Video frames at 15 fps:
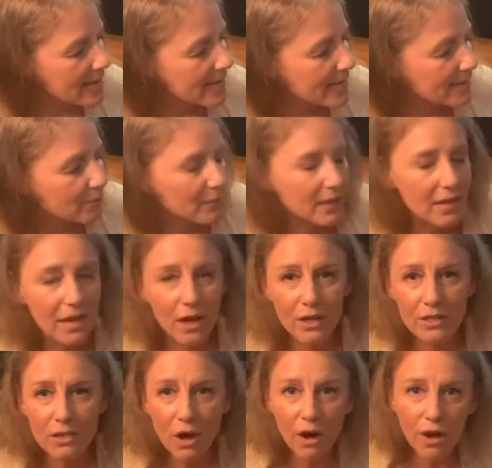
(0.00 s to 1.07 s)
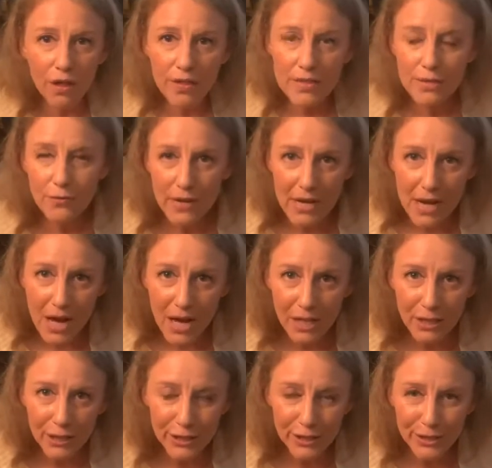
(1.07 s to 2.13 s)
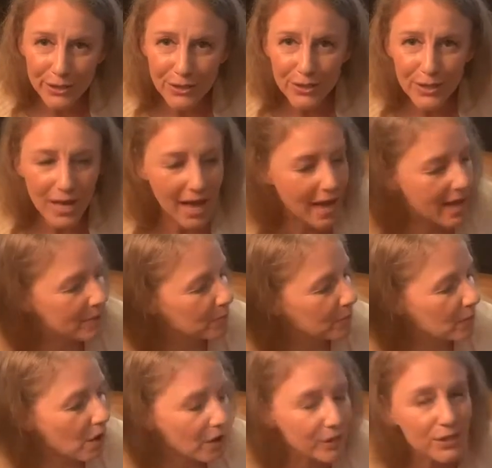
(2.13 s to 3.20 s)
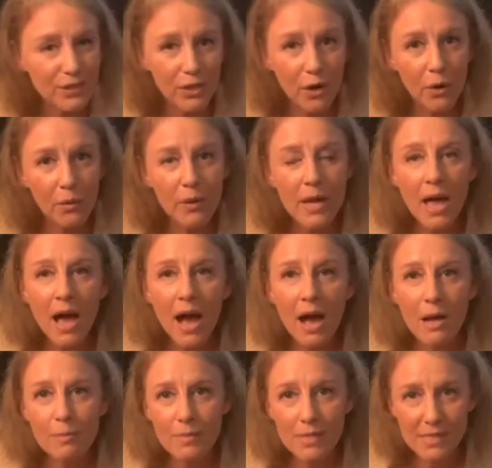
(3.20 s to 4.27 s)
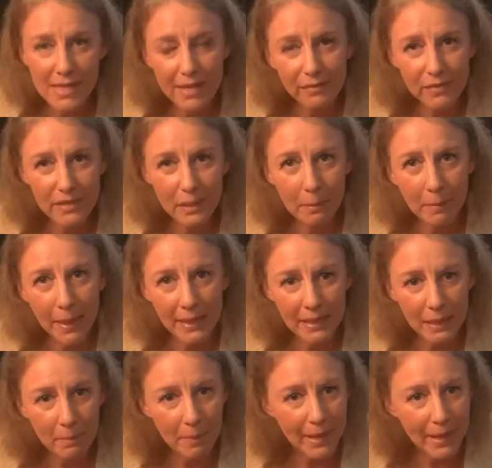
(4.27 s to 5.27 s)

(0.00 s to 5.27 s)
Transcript: We cooked all the different colors, and we also saved some money by